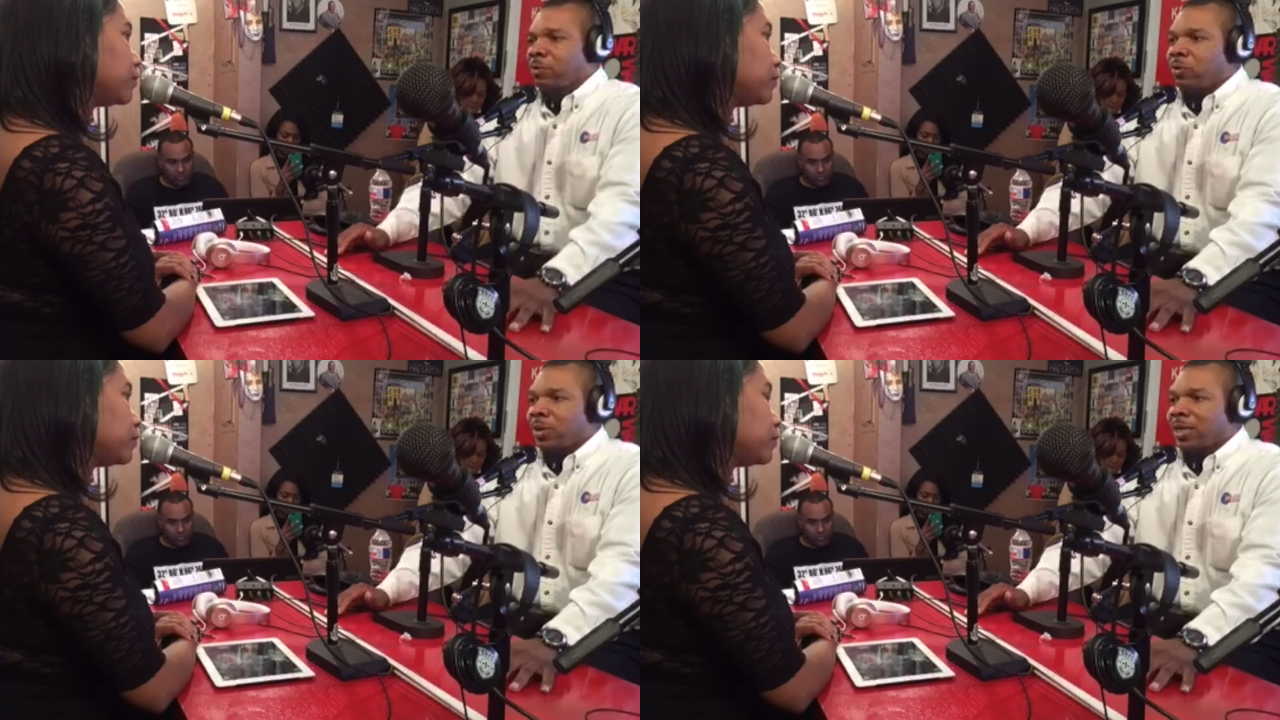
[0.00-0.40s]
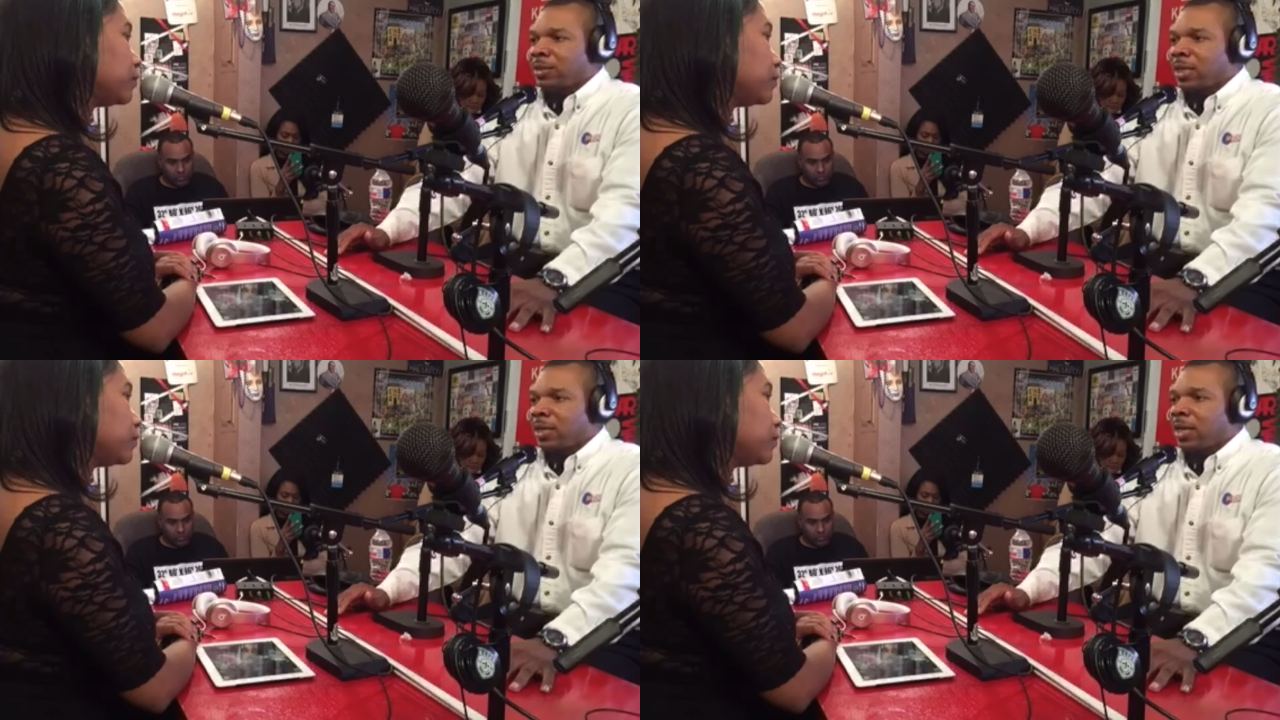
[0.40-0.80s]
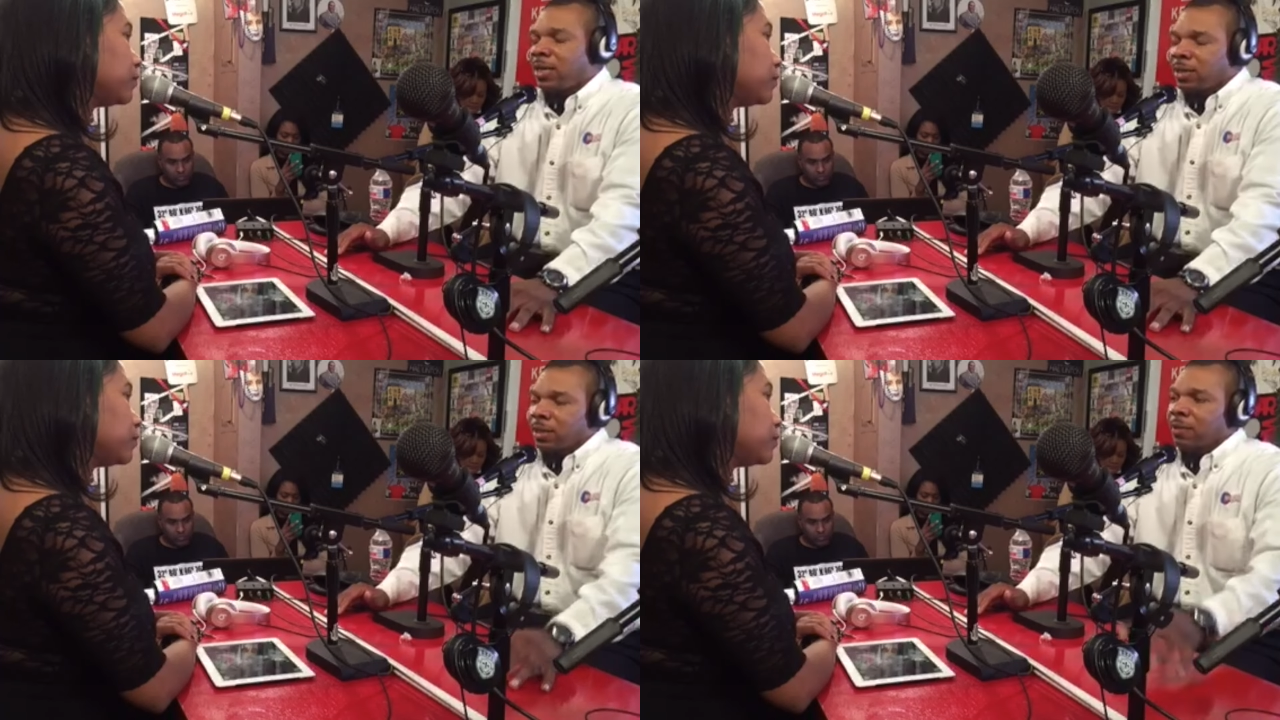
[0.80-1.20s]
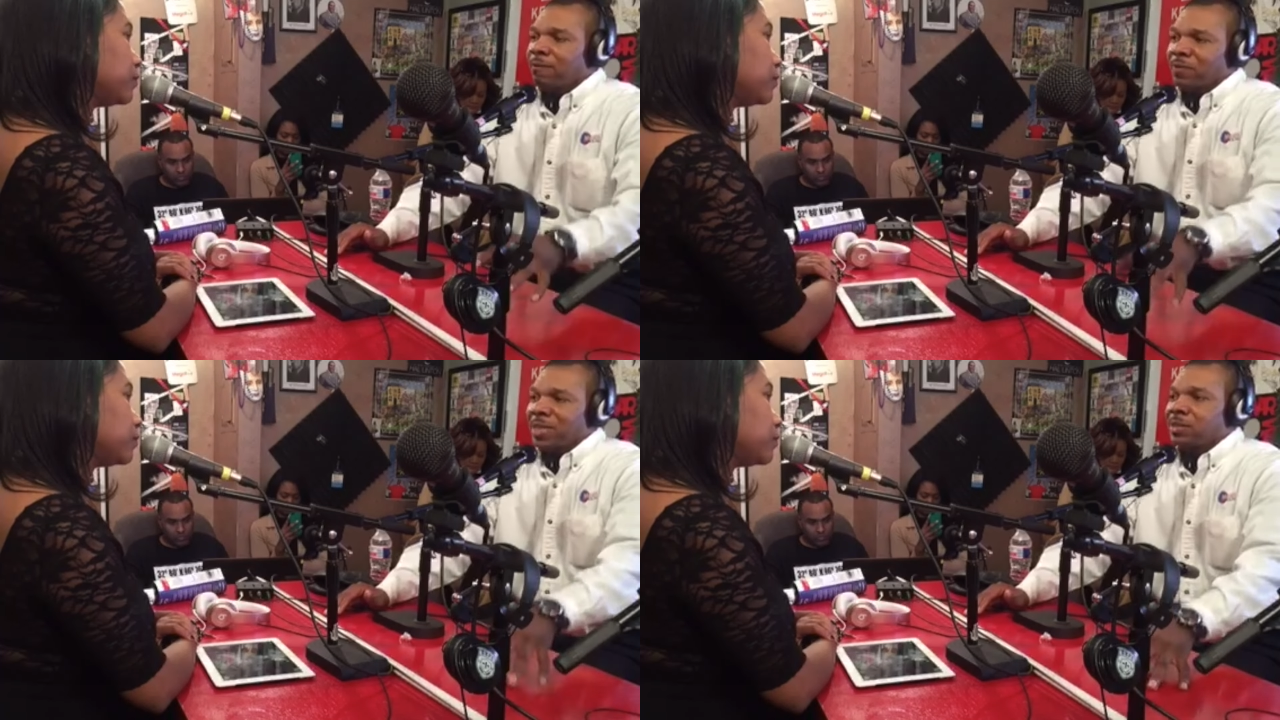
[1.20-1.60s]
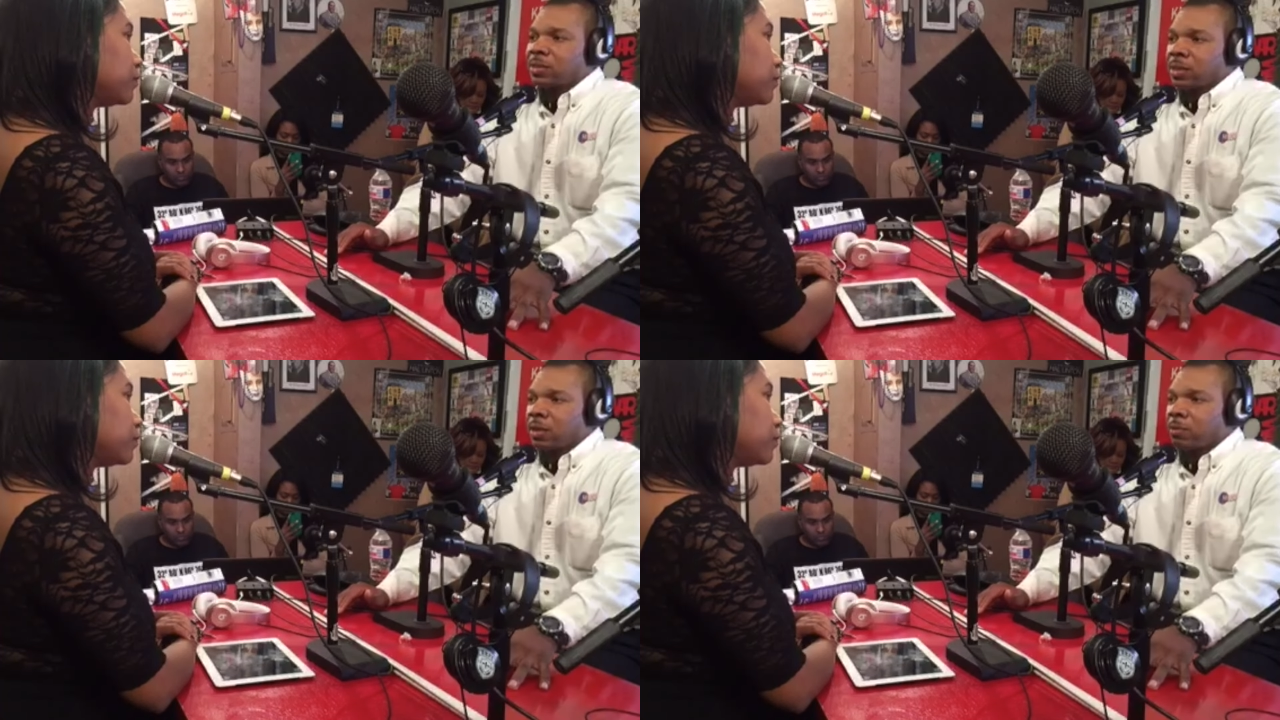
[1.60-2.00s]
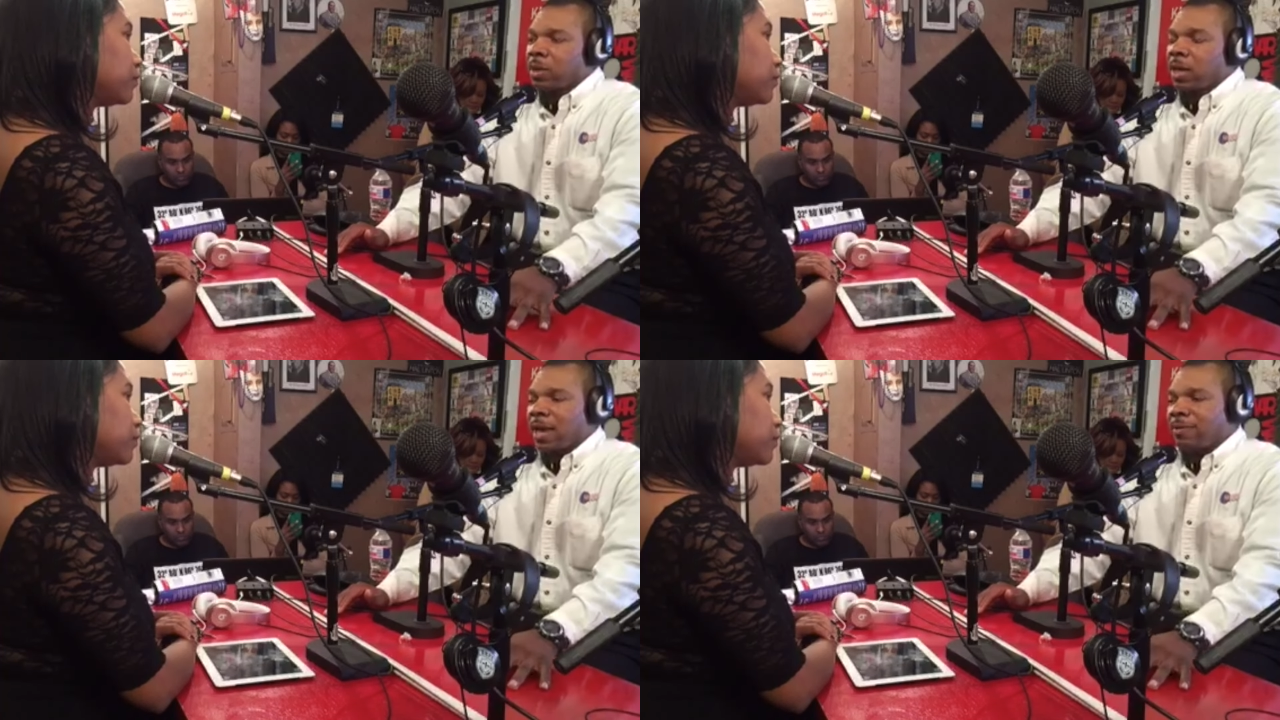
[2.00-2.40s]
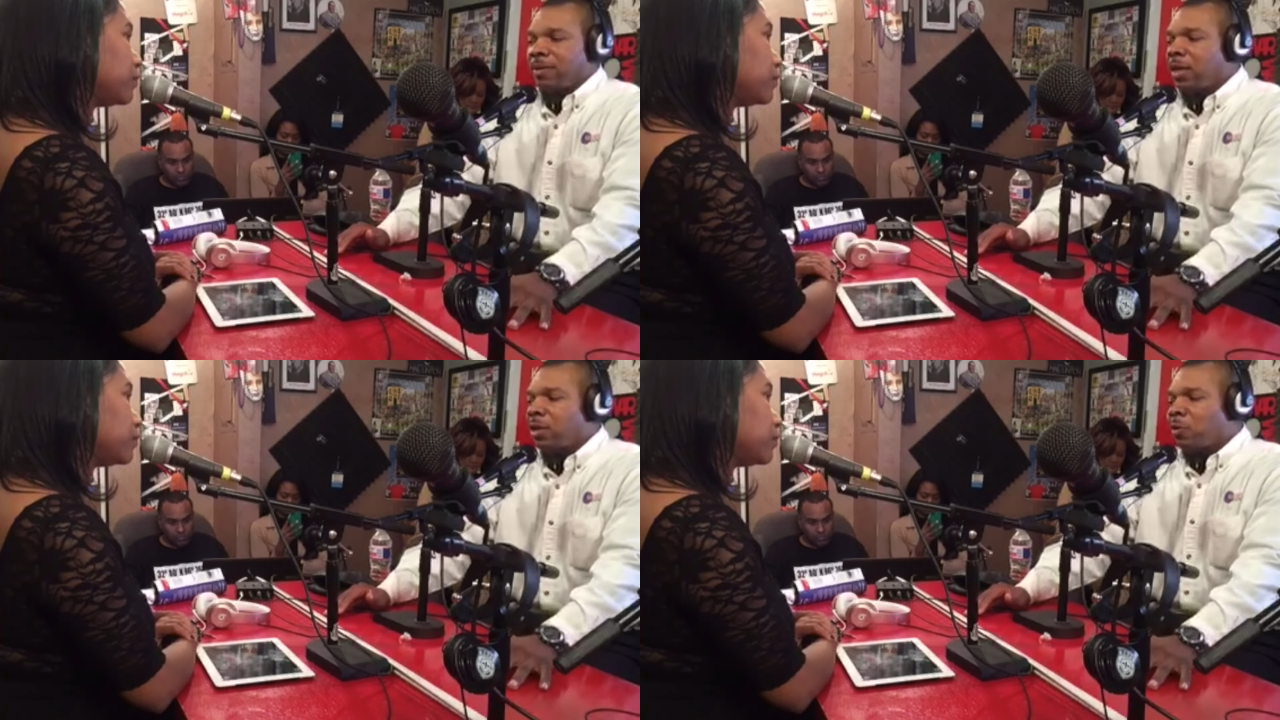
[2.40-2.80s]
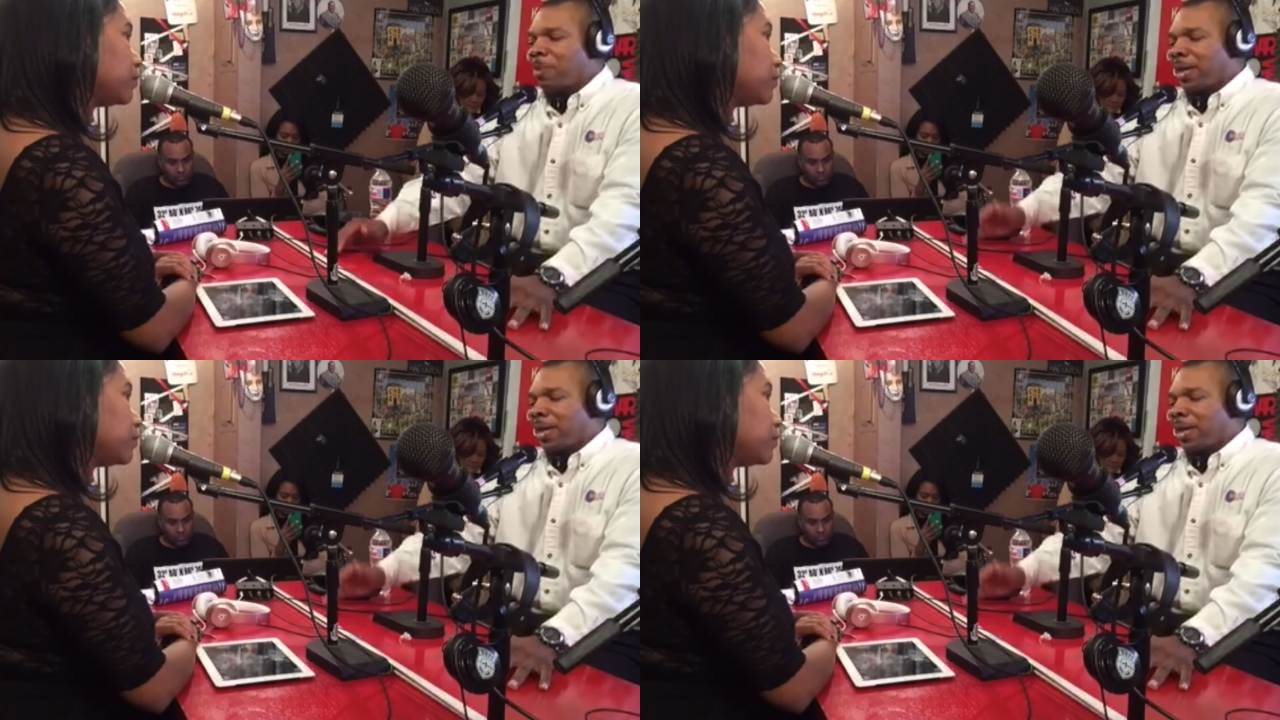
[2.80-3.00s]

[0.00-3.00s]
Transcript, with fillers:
Speaker 1: of the United States, he could convince them and then go